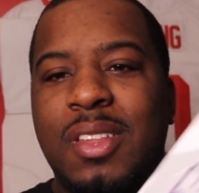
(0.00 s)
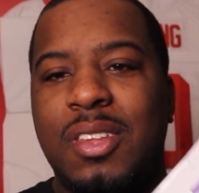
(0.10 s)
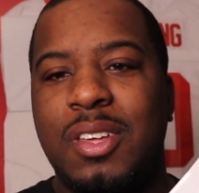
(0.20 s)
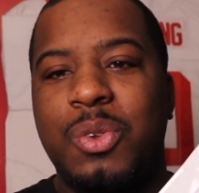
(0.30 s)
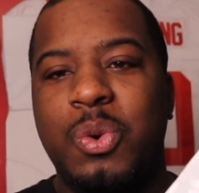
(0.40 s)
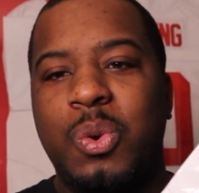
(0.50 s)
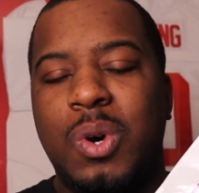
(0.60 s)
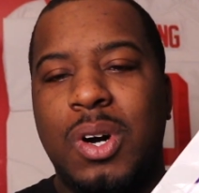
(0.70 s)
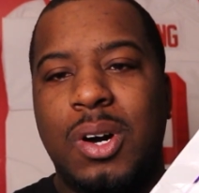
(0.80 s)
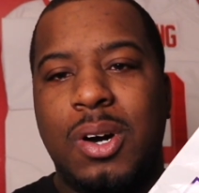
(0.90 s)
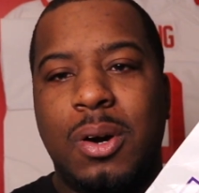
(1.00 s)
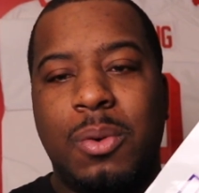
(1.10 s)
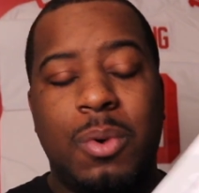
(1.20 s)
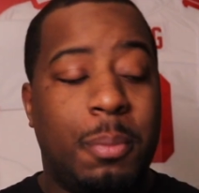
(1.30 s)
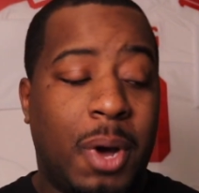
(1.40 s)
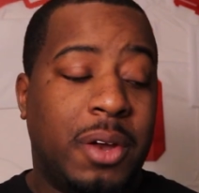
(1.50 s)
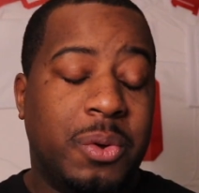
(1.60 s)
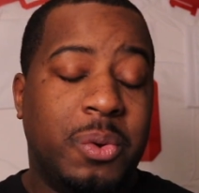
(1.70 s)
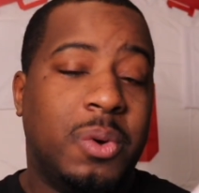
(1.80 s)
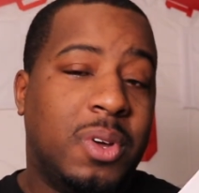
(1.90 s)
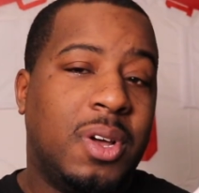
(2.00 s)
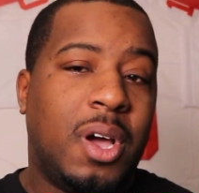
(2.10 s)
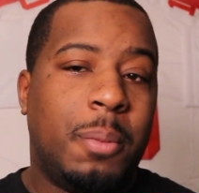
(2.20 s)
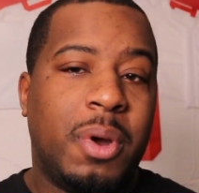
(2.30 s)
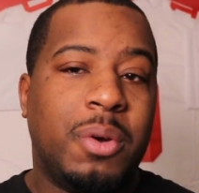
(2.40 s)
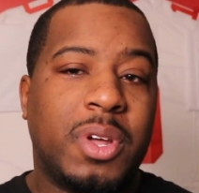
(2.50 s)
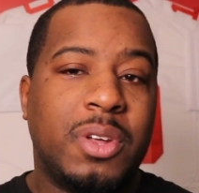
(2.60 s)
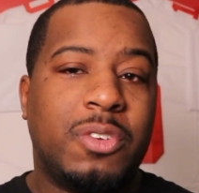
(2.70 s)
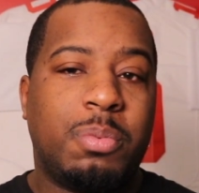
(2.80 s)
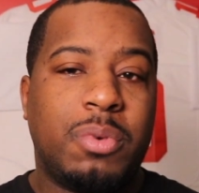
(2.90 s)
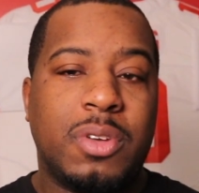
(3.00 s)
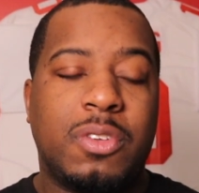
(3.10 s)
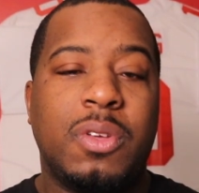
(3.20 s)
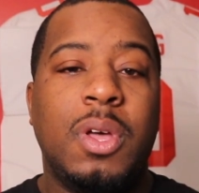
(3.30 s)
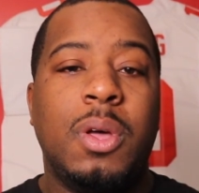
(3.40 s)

The new, uh, well my new American Express